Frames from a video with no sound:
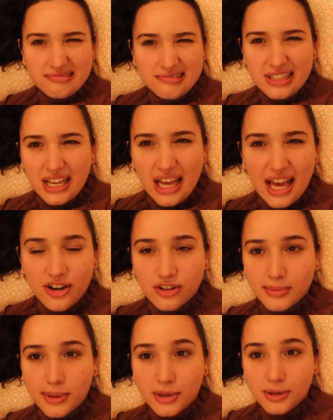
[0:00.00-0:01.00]
Eh, I don't
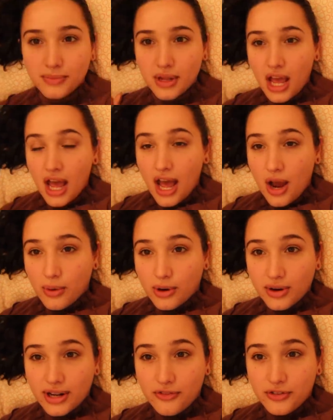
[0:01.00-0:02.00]
remember. We're
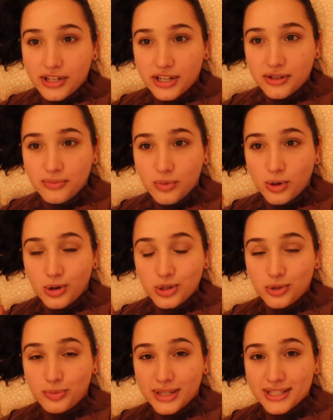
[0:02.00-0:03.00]
going out for dinner. We're going
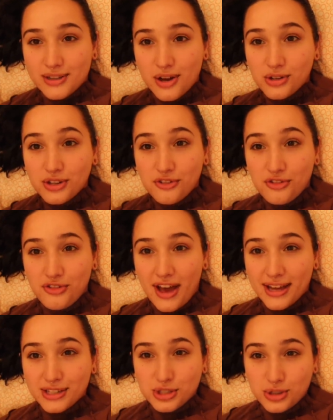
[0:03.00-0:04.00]
to a place called
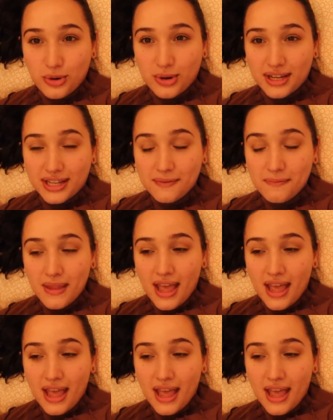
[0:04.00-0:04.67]
Fat Choi.